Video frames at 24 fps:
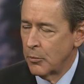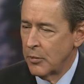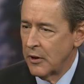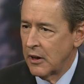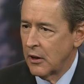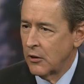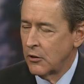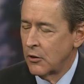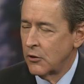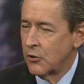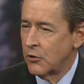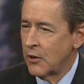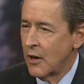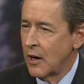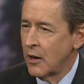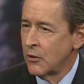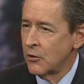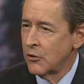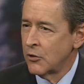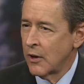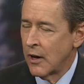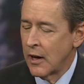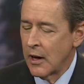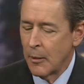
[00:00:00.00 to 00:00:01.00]
Because it
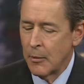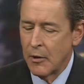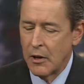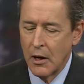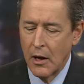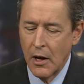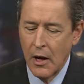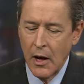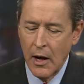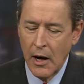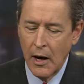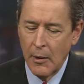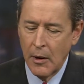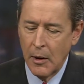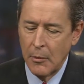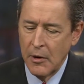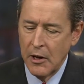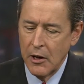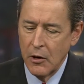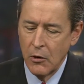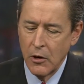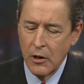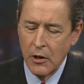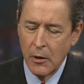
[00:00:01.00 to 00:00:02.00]
sounds like, I mean, I'm
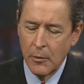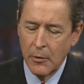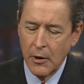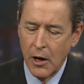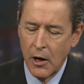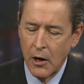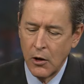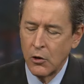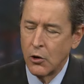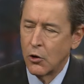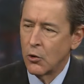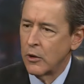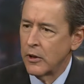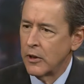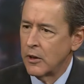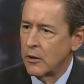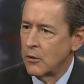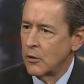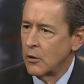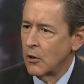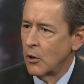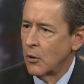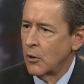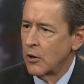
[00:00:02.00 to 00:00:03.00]
hearing that Hungary,
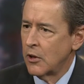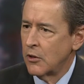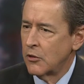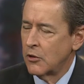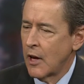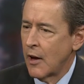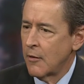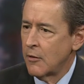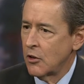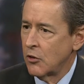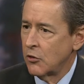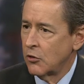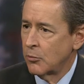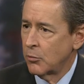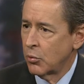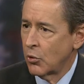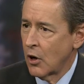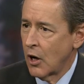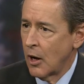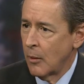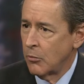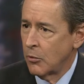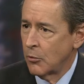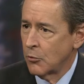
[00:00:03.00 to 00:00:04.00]
you know, is having mm -hmm. some
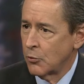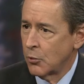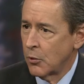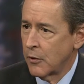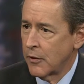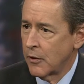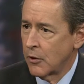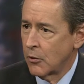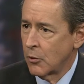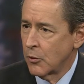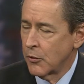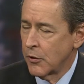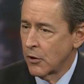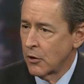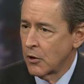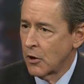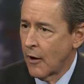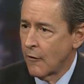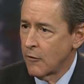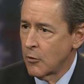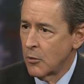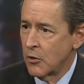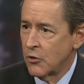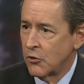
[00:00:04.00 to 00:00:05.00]
problems with their with their
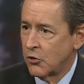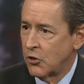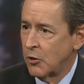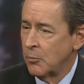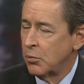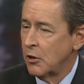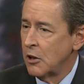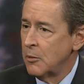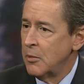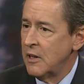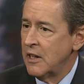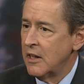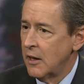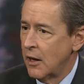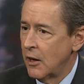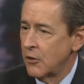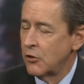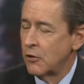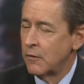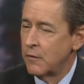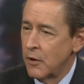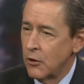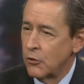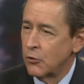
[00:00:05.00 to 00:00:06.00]
government simply because
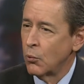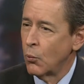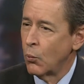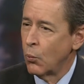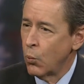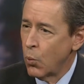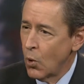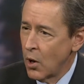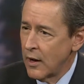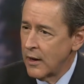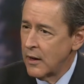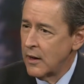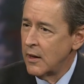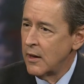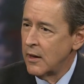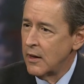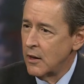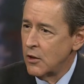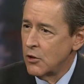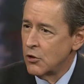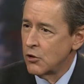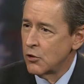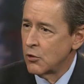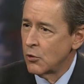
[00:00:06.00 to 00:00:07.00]
of this one
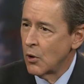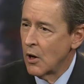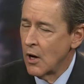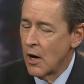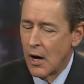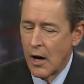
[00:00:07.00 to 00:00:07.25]
issue.